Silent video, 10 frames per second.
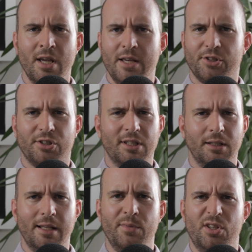
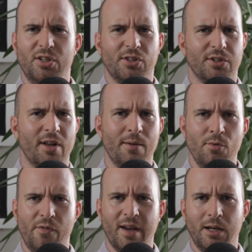still images, they're not
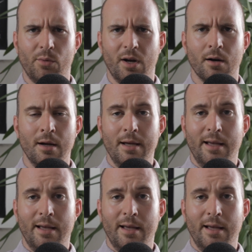moving anywhere,